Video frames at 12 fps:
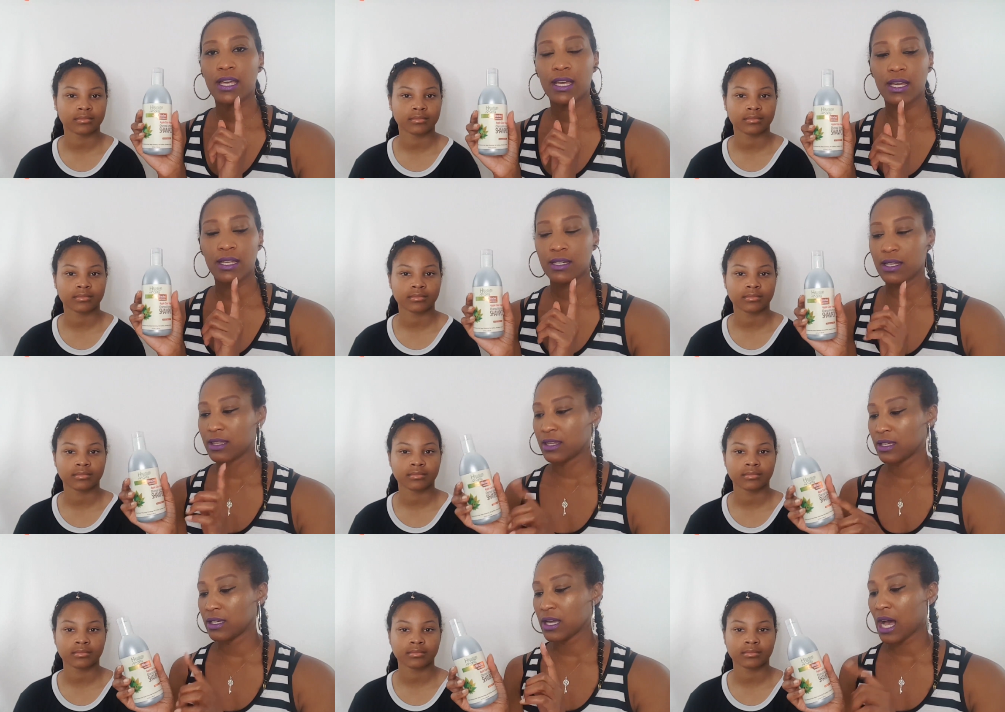Speaker 1: in
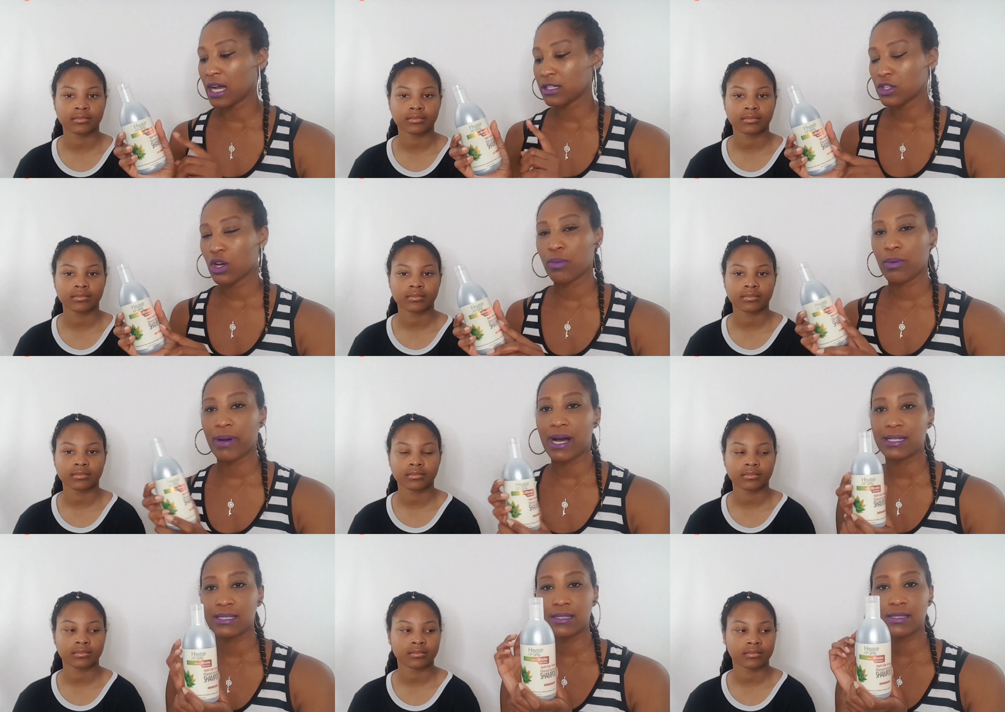the October
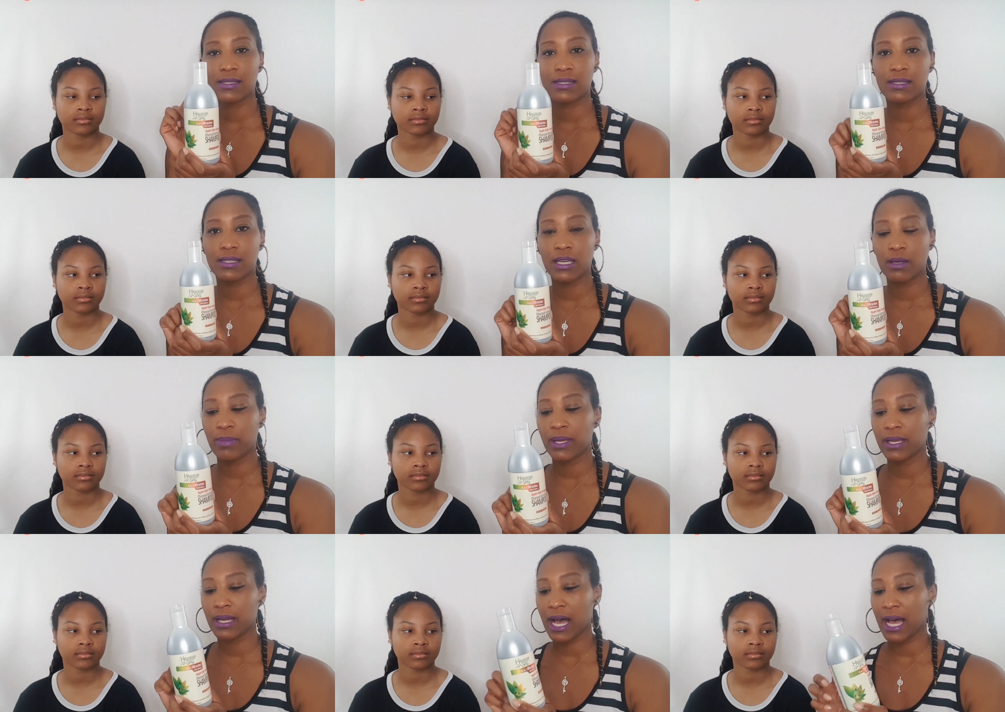box. This is a sneak
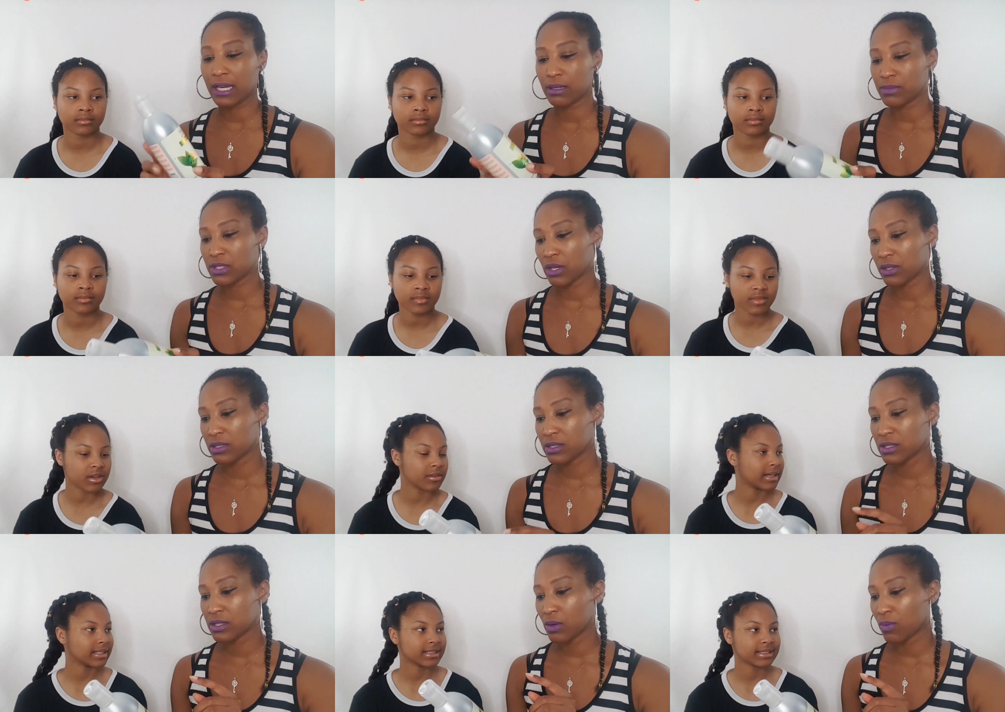peek item. So this
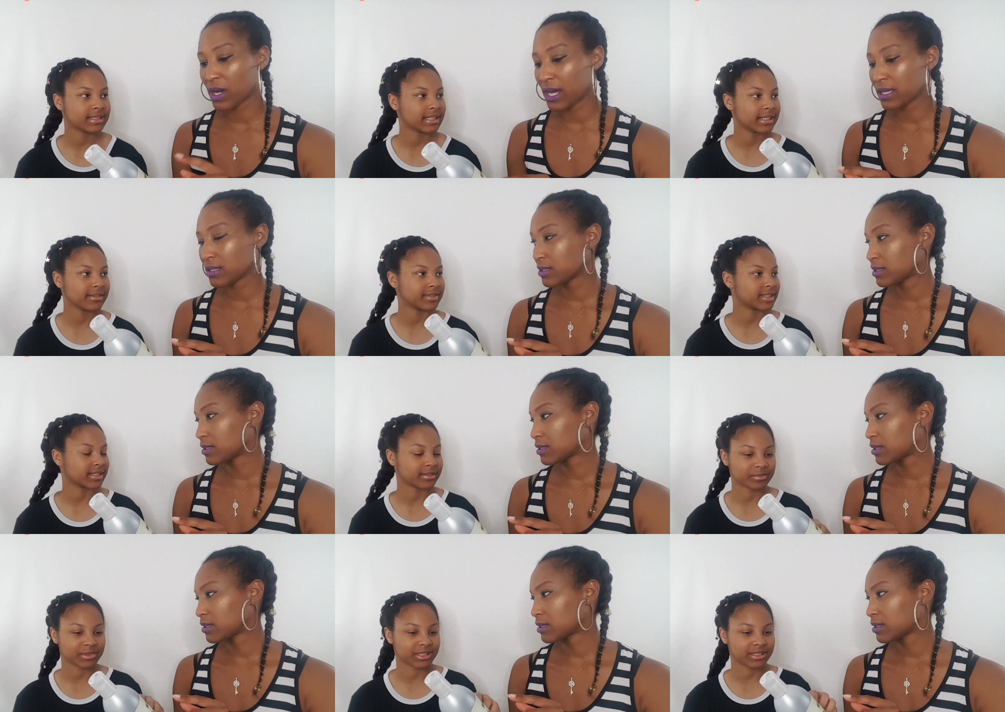no, oh, is Hawaiian. it was
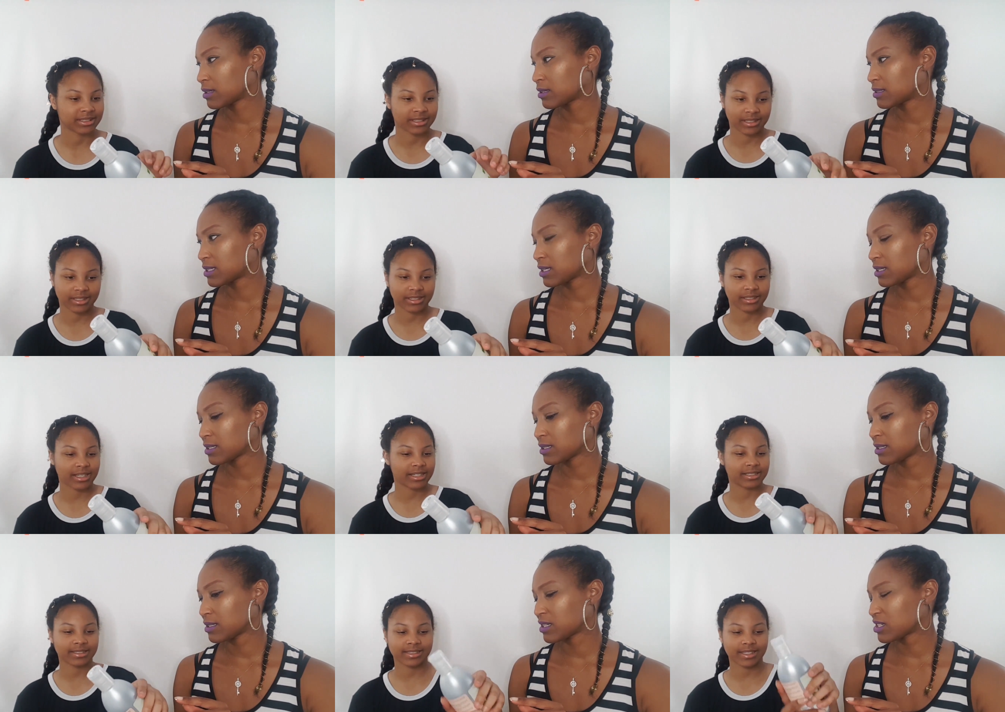gonna be in you didn't.
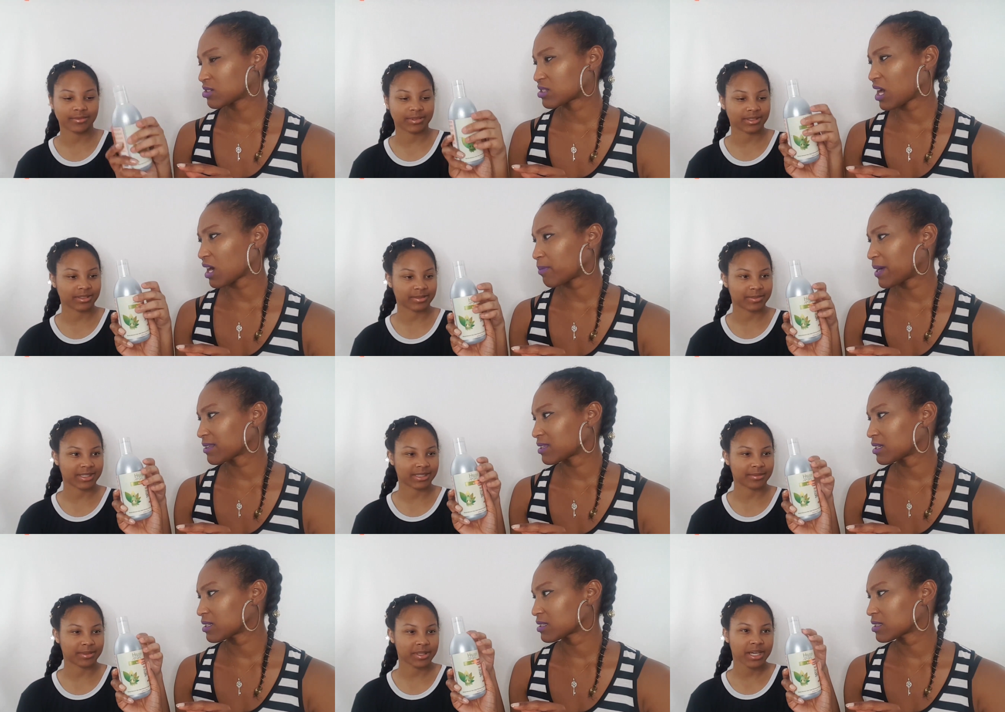didn't
Speaker 2: Did you talk
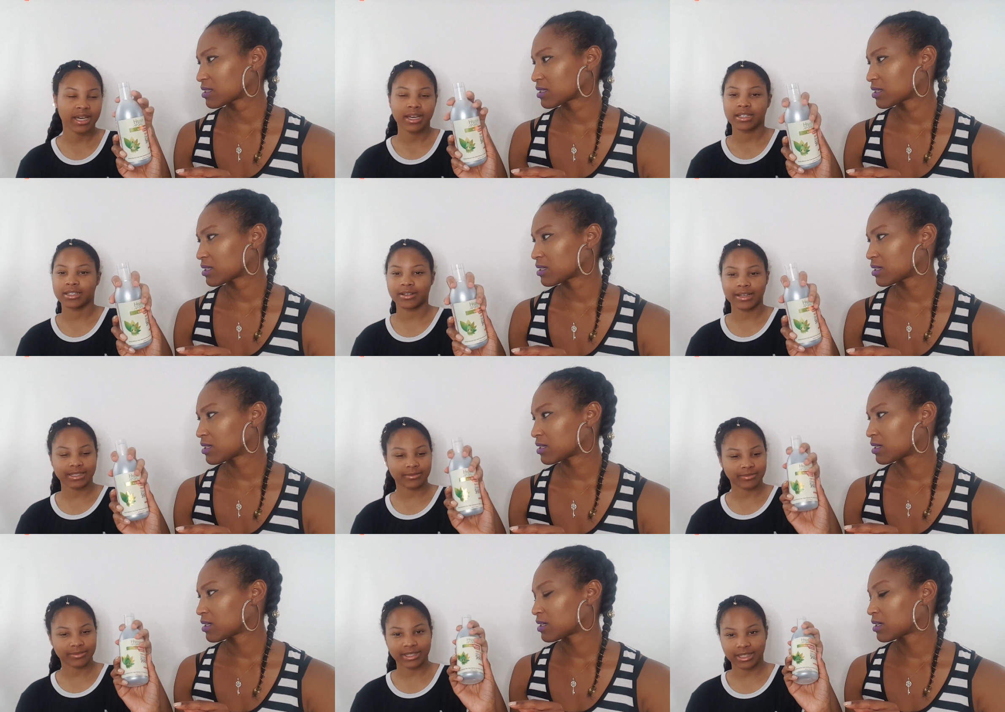about this? No, I
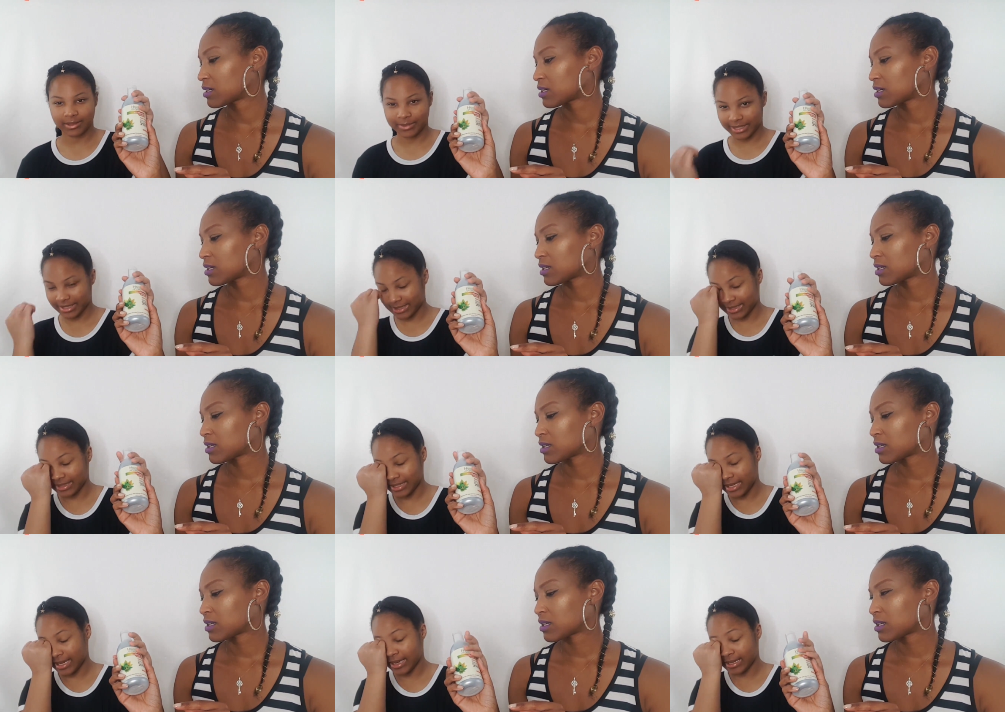didn't talk about this
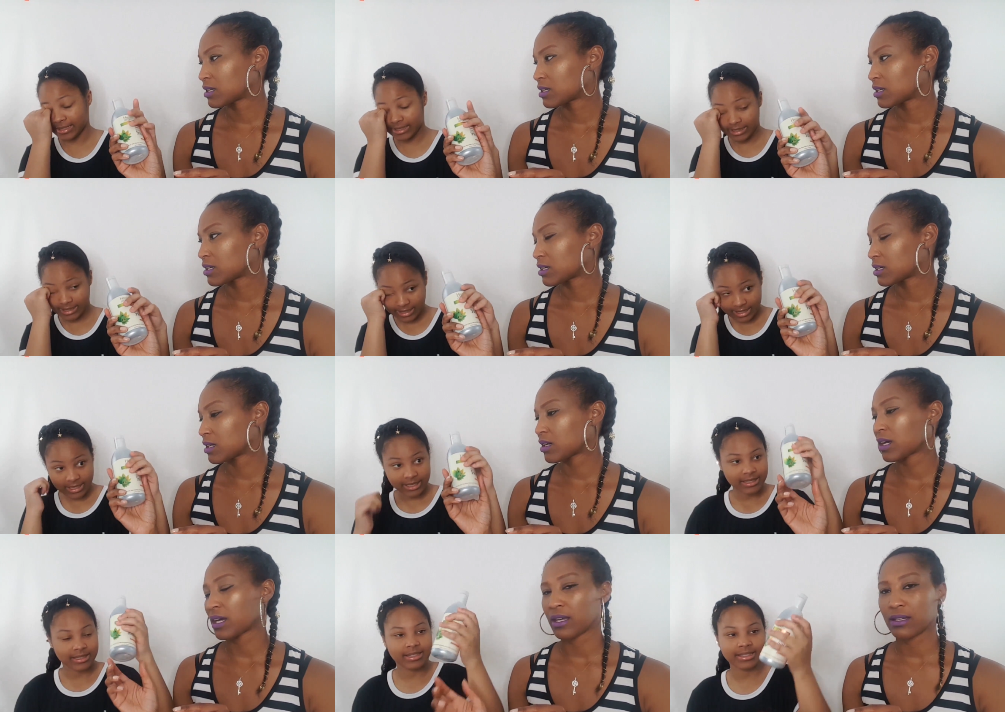yet.
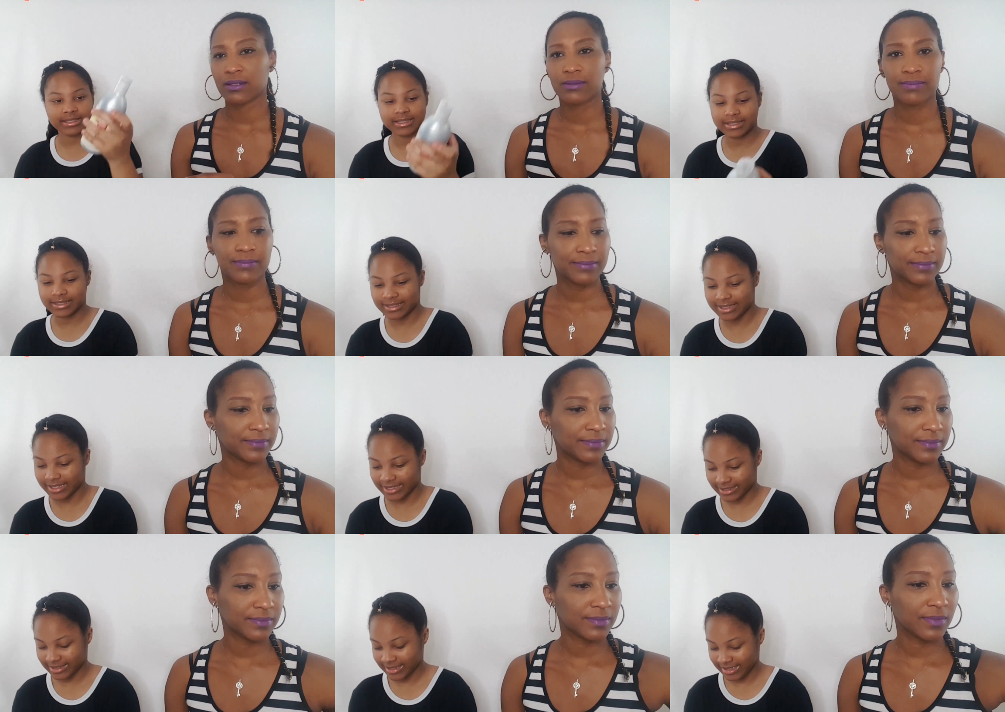Okay. This
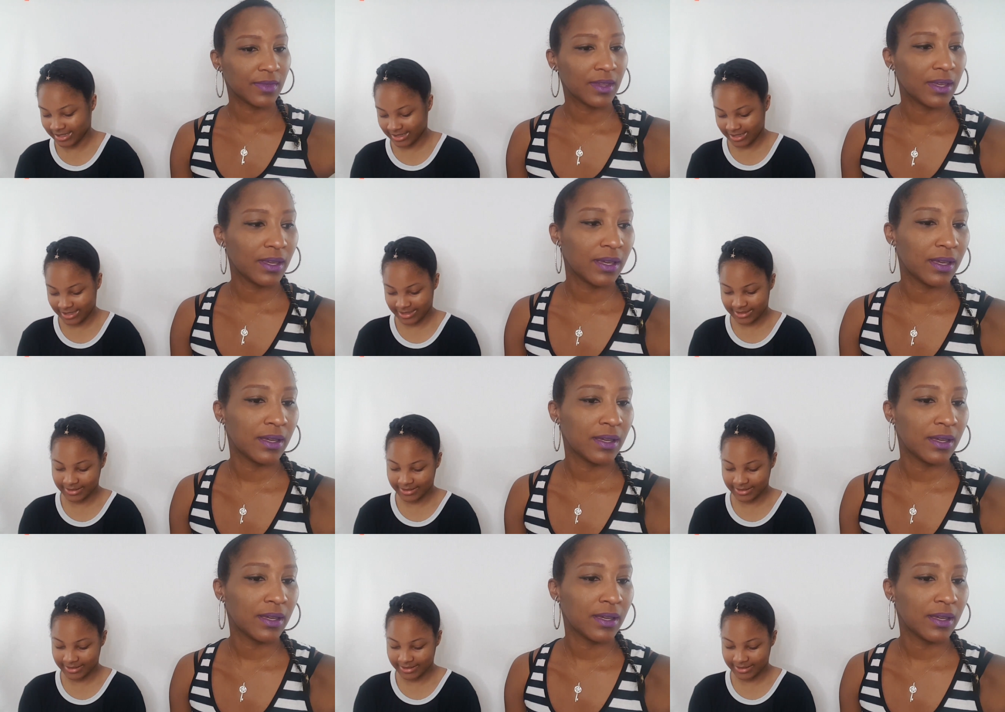yes, this is